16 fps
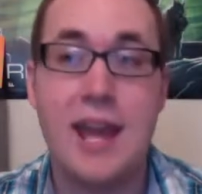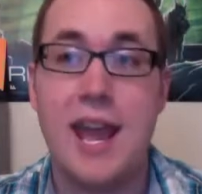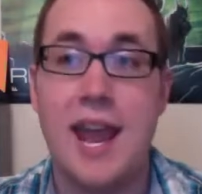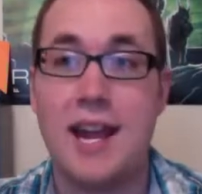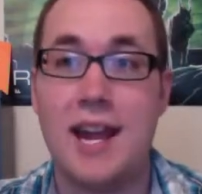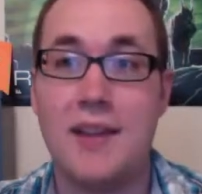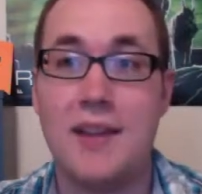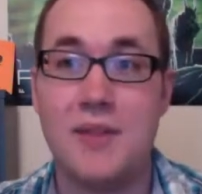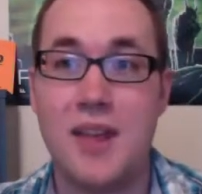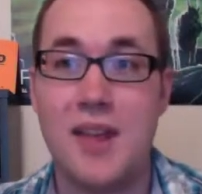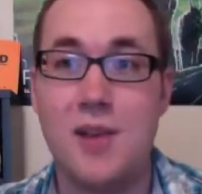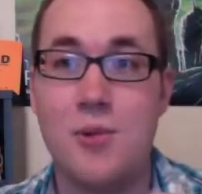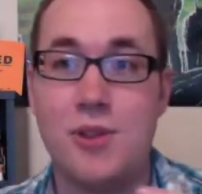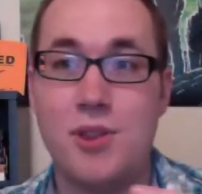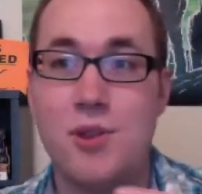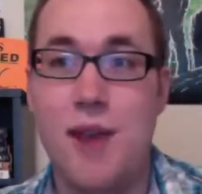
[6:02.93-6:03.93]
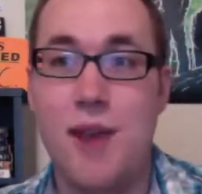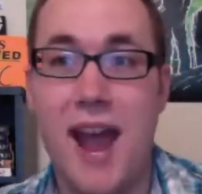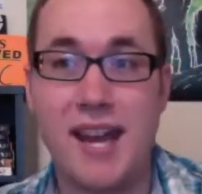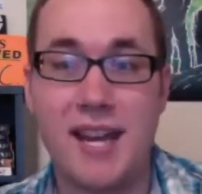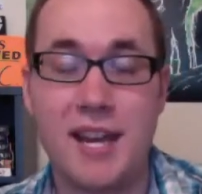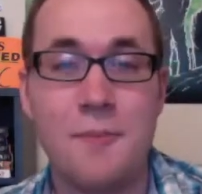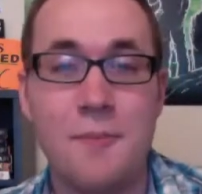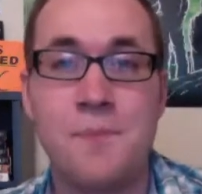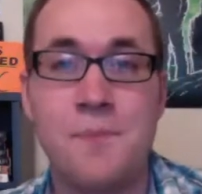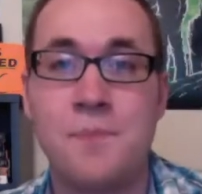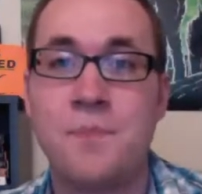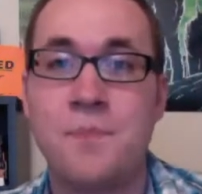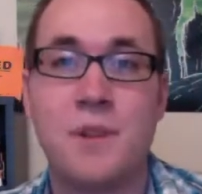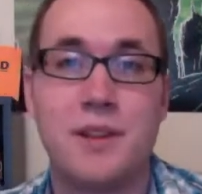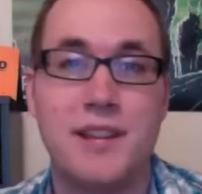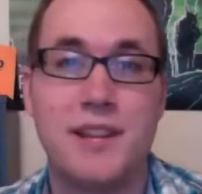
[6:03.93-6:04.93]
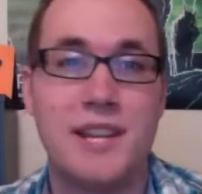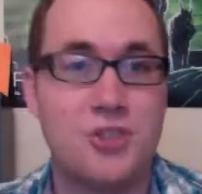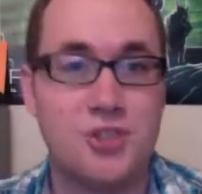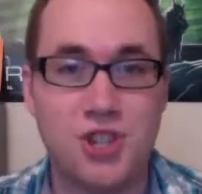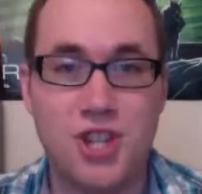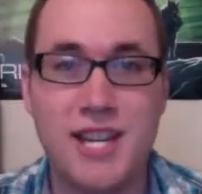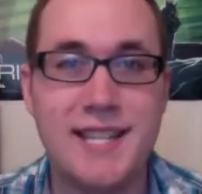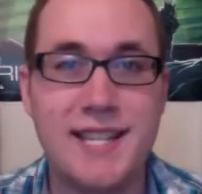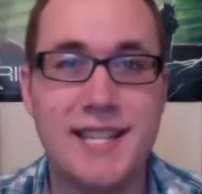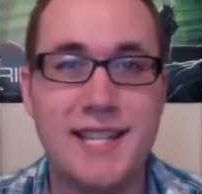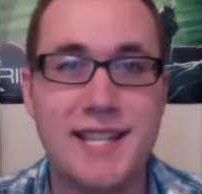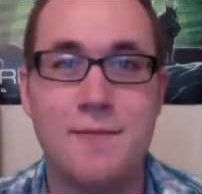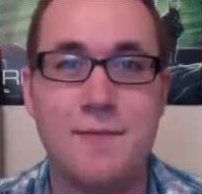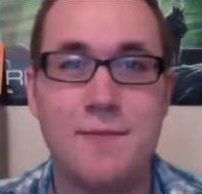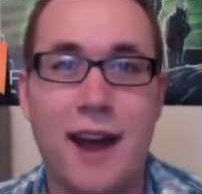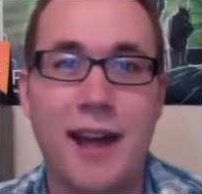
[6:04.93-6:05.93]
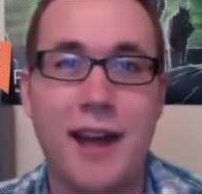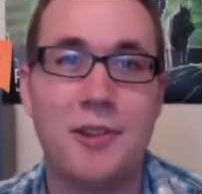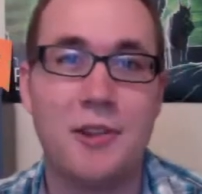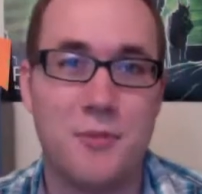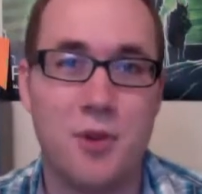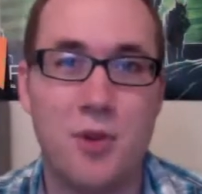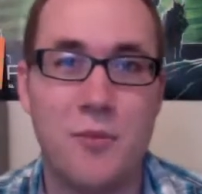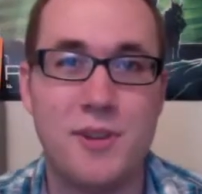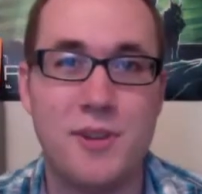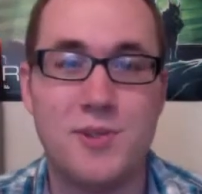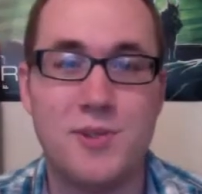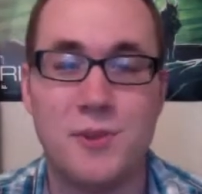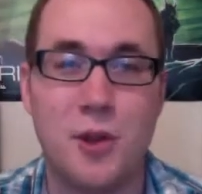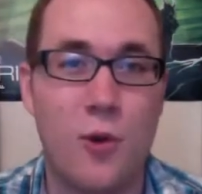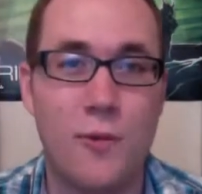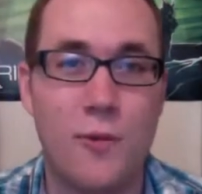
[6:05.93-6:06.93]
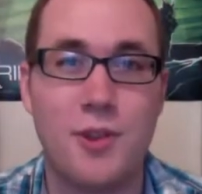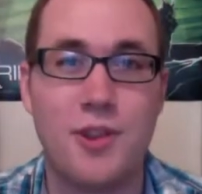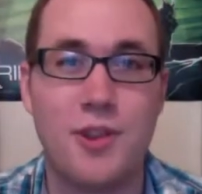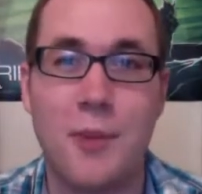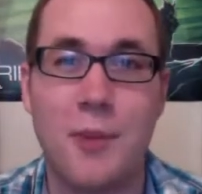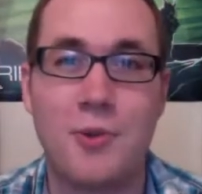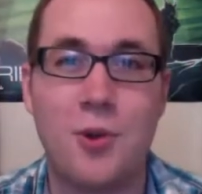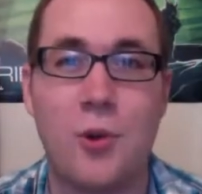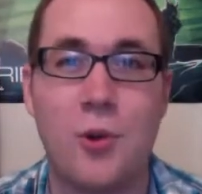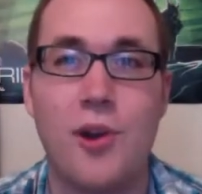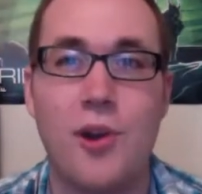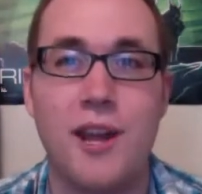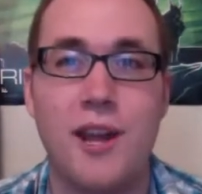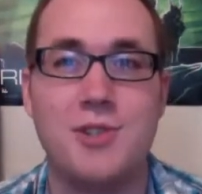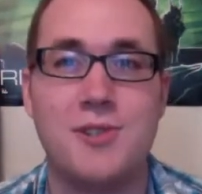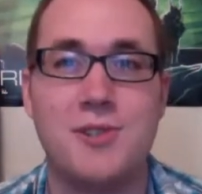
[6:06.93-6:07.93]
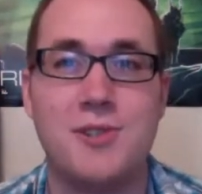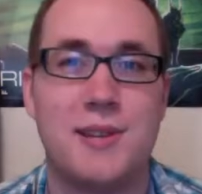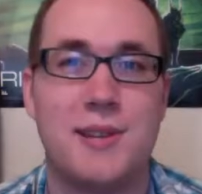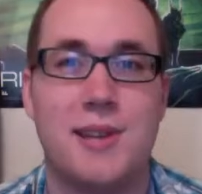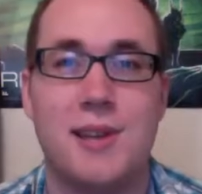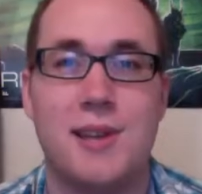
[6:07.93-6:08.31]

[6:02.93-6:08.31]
And I think with you adding these cheesy, violent moments with over-the-top gore, it's